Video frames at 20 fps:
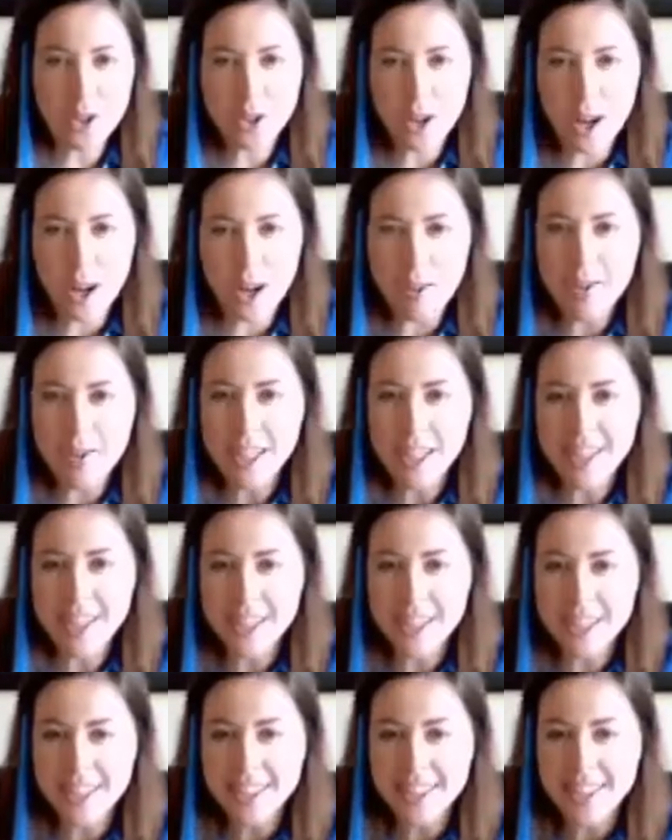Geographic
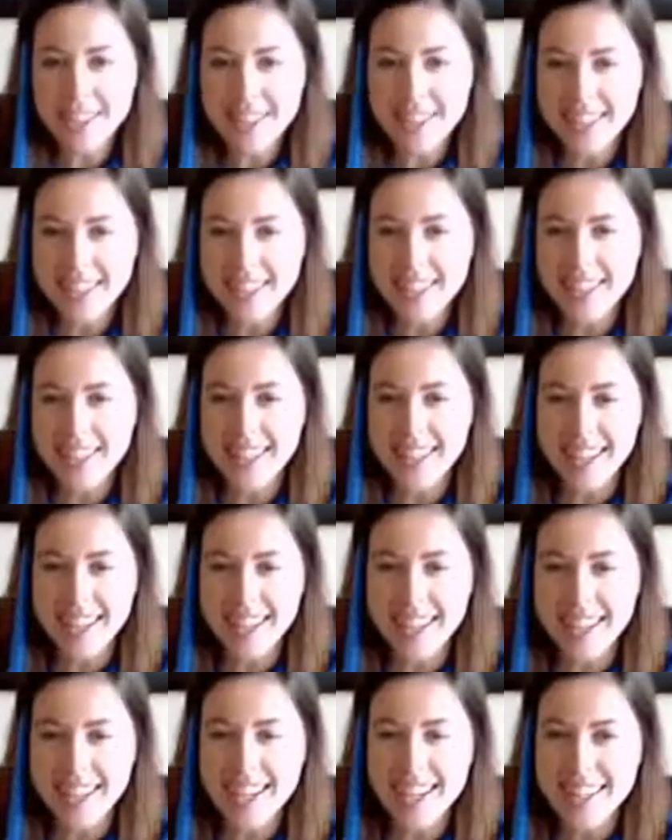uses,
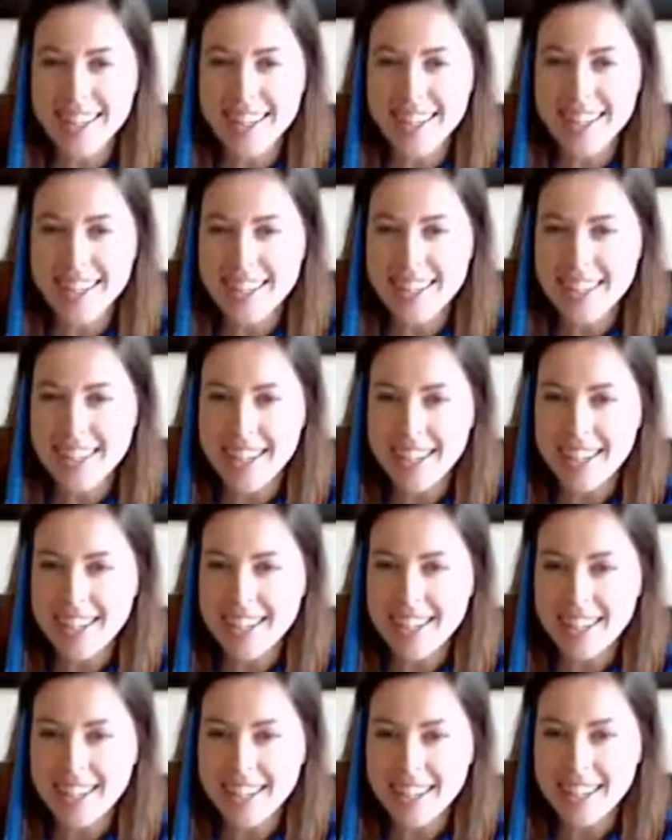and
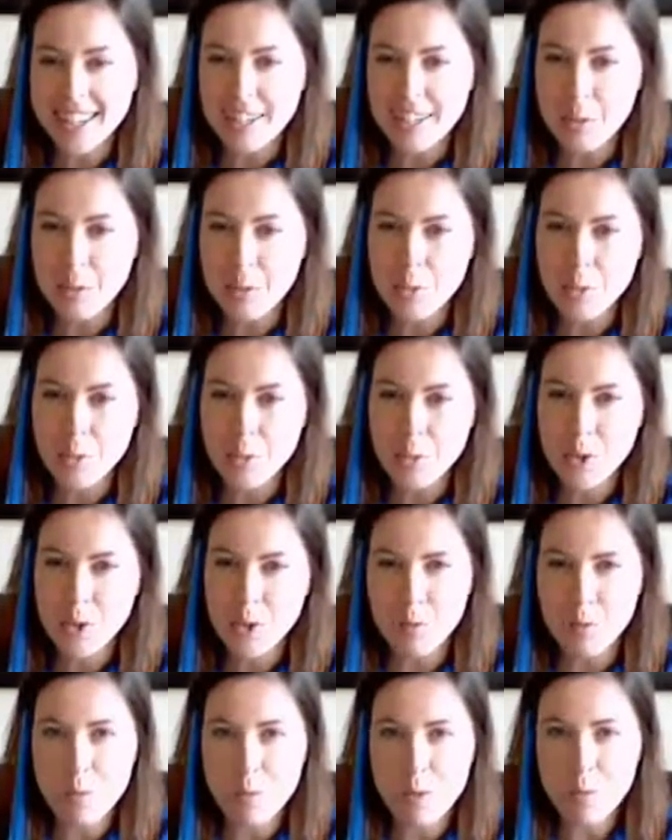it has a
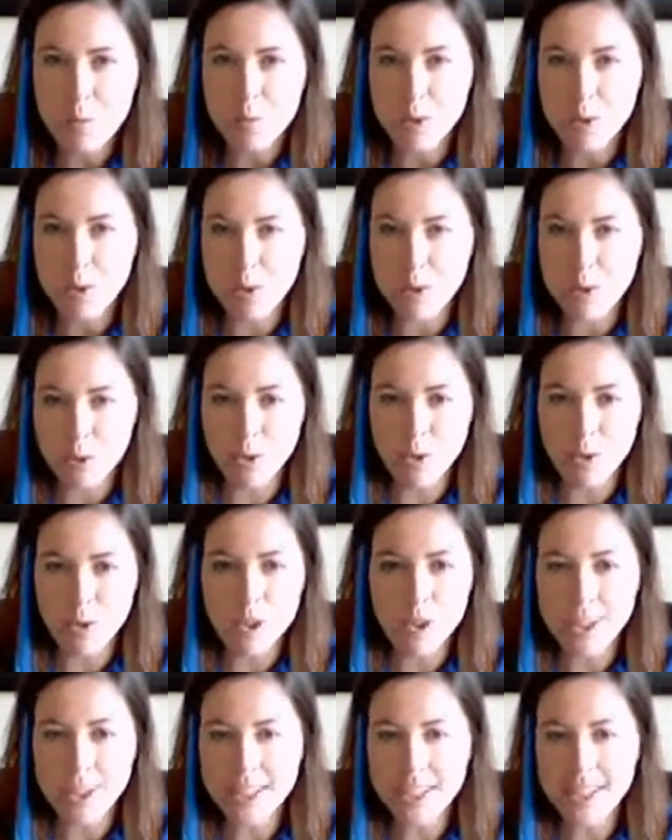sort of minimal
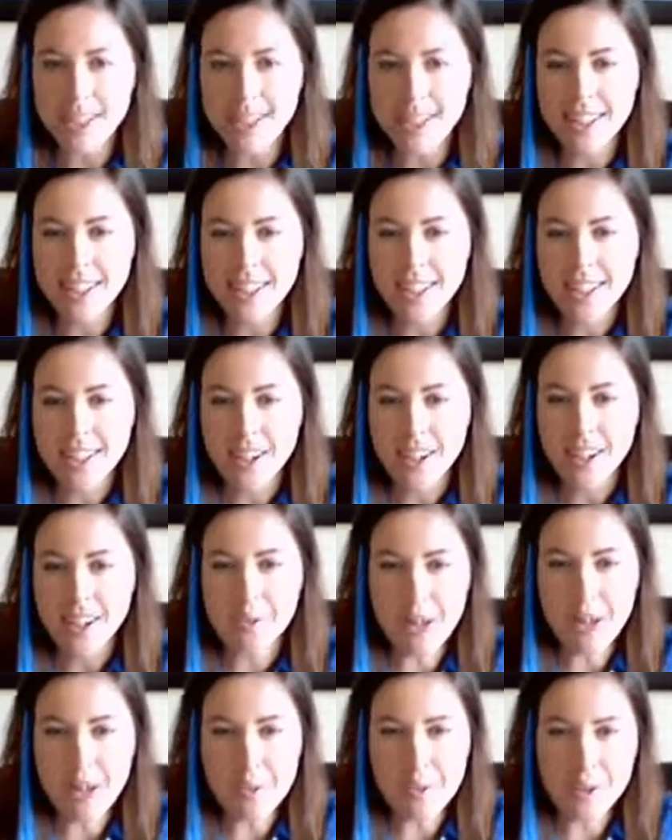distortion
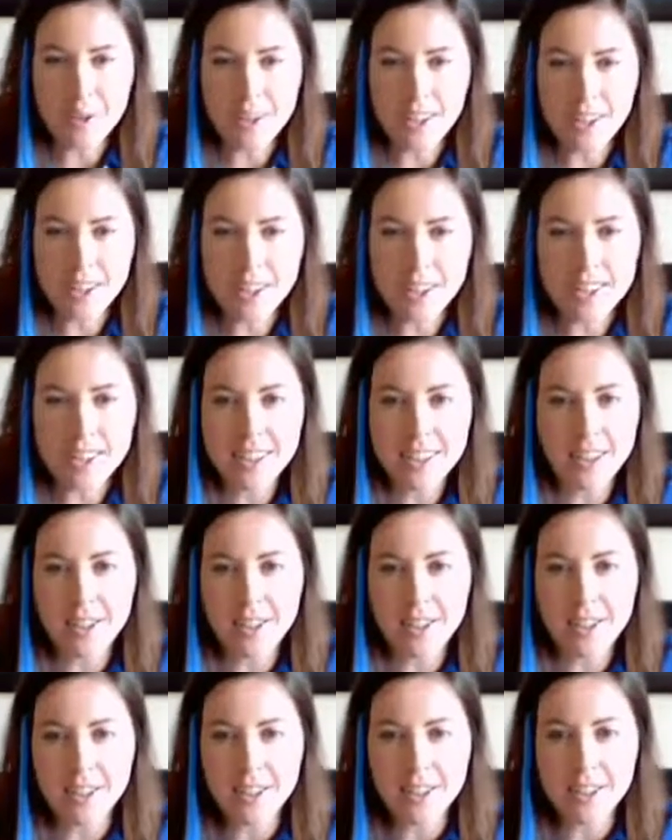around the world.
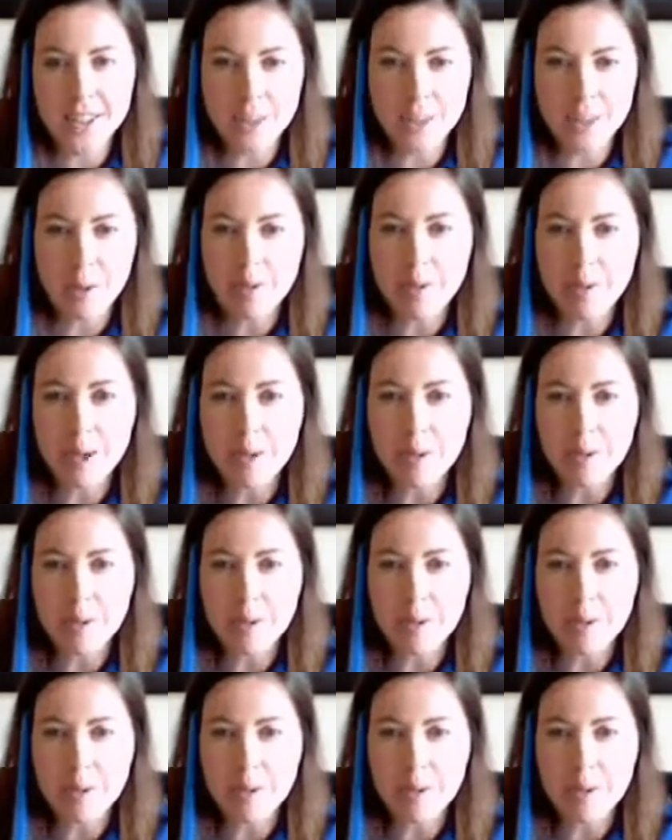So that's my